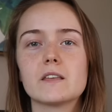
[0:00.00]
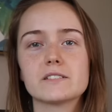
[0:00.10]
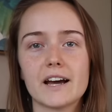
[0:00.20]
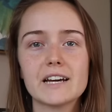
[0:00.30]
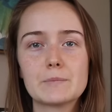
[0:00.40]

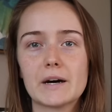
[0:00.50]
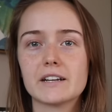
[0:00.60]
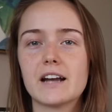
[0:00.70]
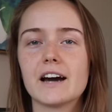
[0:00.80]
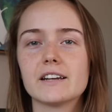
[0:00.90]
guy had bought
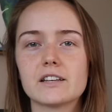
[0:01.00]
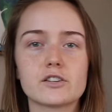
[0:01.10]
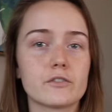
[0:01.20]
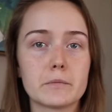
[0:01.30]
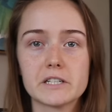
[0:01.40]
an ionizer
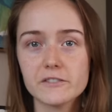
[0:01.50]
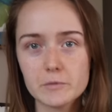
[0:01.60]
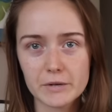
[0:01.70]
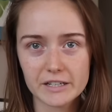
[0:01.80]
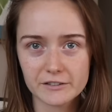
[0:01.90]
from a different
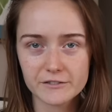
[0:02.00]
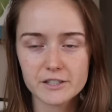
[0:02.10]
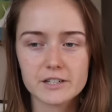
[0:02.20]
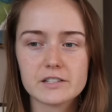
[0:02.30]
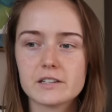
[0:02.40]
brand at
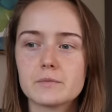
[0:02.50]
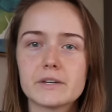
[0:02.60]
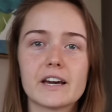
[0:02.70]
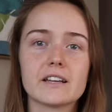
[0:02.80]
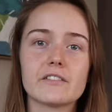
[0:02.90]
first and
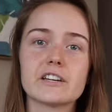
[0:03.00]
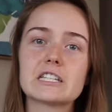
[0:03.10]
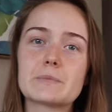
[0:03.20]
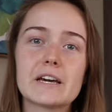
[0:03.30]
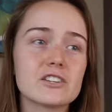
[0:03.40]
began giving it
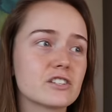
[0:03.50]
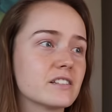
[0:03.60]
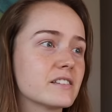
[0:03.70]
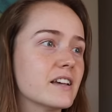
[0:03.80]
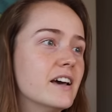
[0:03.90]
to
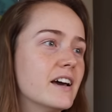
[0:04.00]
patients.